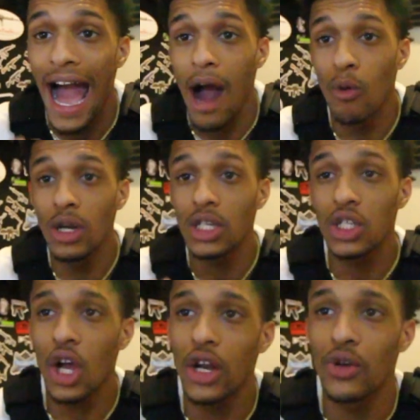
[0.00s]
I want to
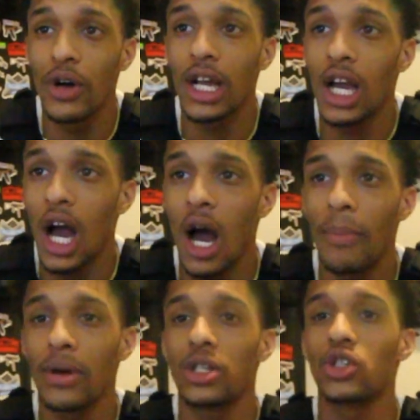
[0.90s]
start doing
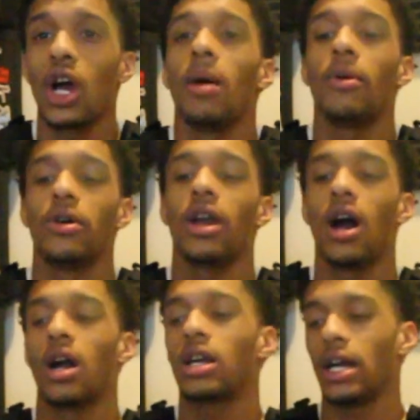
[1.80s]
cop or drop on
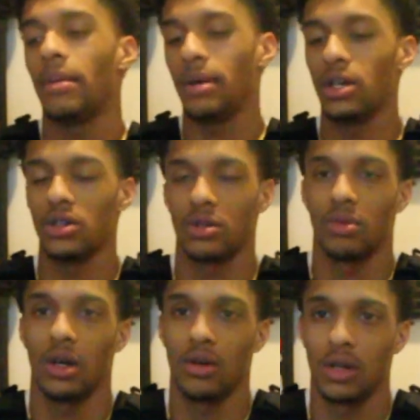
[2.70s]
y'all gun bills,
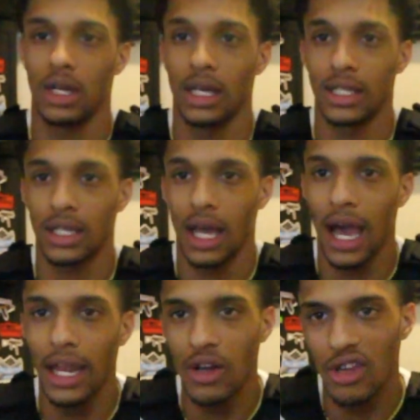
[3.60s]
bro. Because
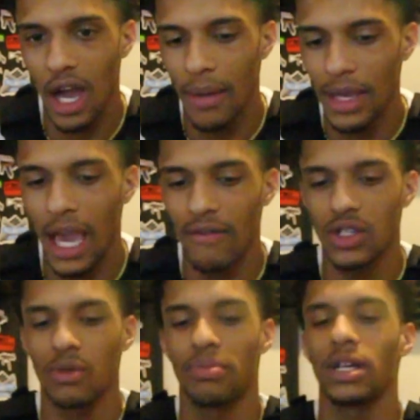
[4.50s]
I know y'all be having
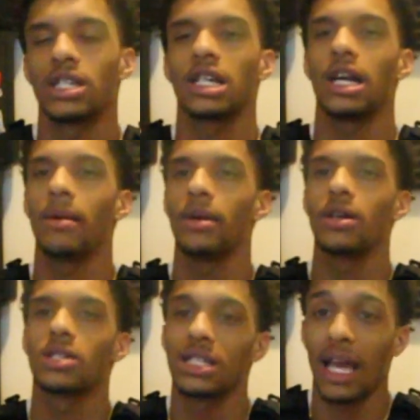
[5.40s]
some pressure gun
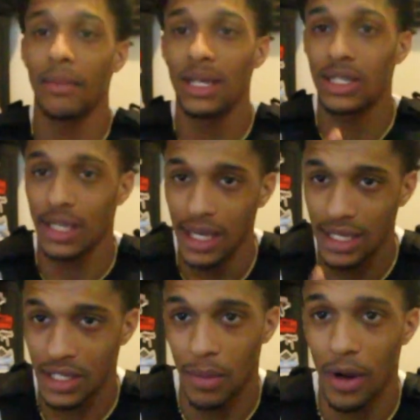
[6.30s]
bills because I be
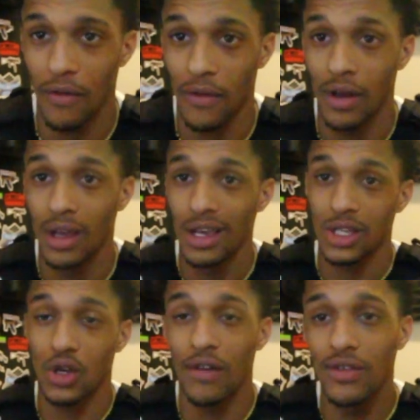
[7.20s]
seeing some of them.
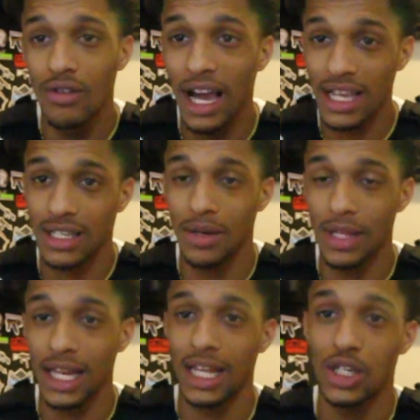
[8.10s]
So if you got
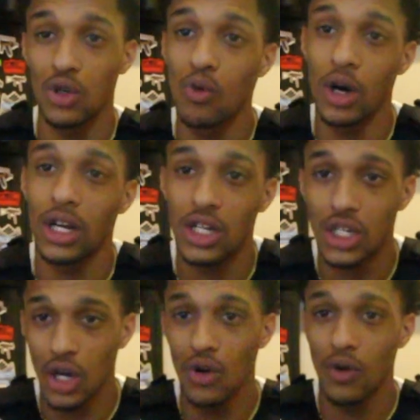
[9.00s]
something that you want to
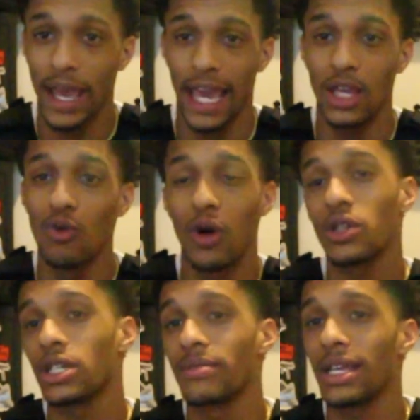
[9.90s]
show and you
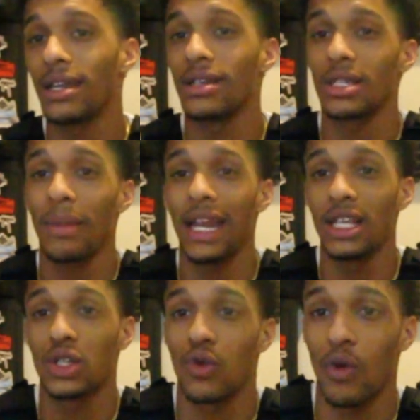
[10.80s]
want something,
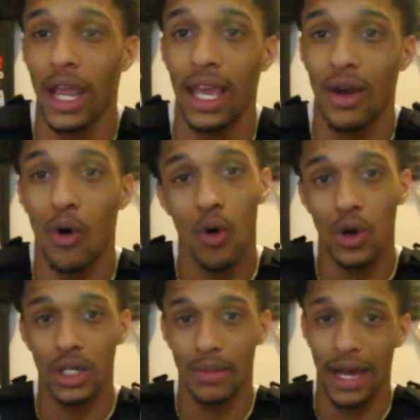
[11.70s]
somebody to rate
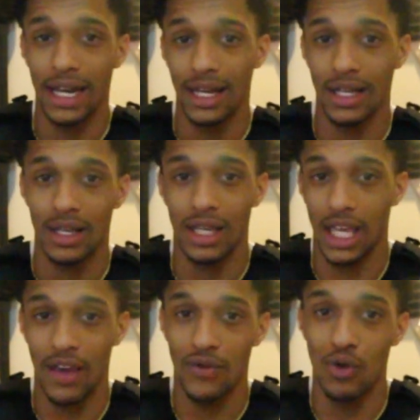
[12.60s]
or somebody to
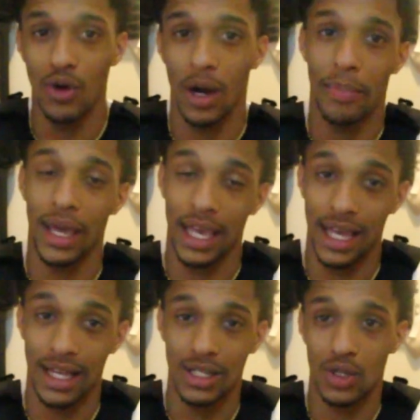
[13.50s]
give you
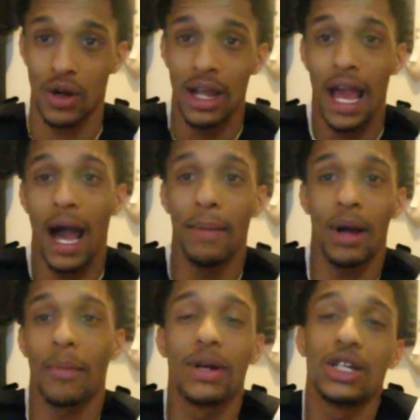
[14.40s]
opinions or I'm,
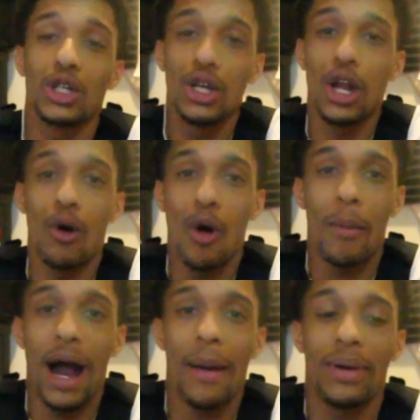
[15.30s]
I'm pretty sure you don't want
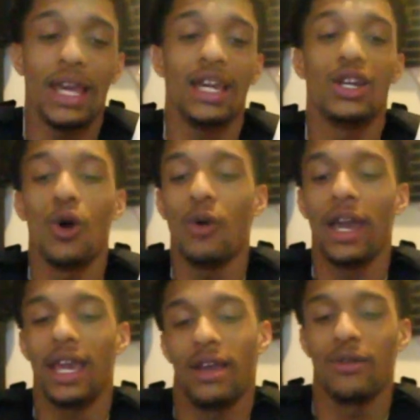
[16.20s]
my opinion no
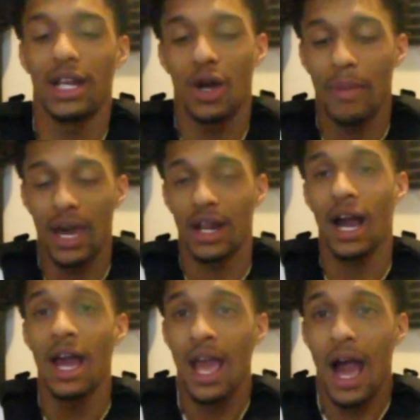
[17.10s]
way. It really don't matter.
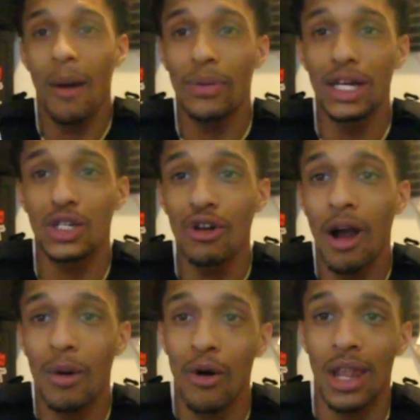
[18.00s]
I'm, I'm pretty sure
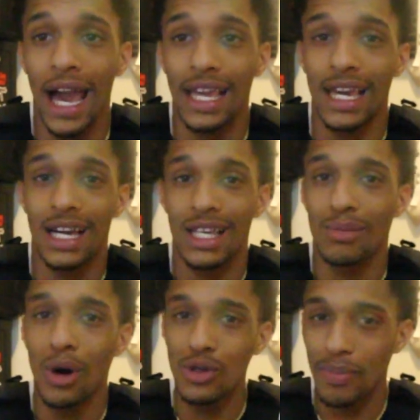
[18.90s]
I'm going to like it because
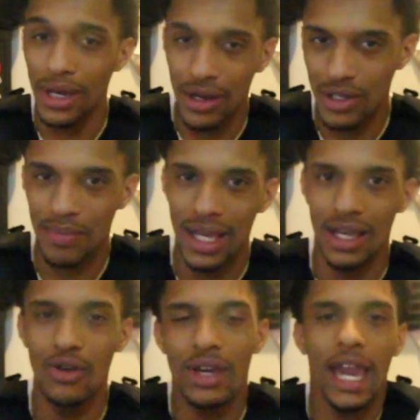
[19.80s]
most bills be,
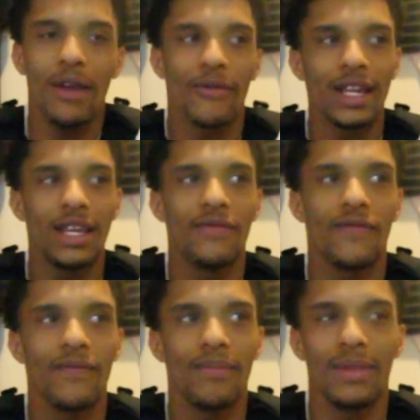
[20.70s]
you can't really
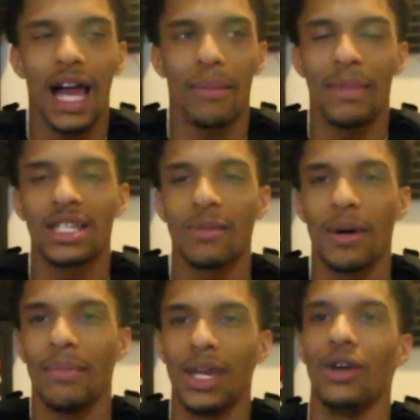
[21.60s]
like mess up
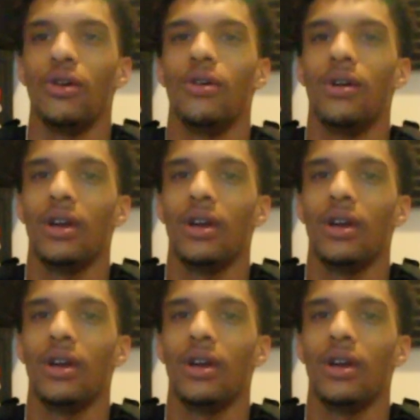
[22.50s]
a bill.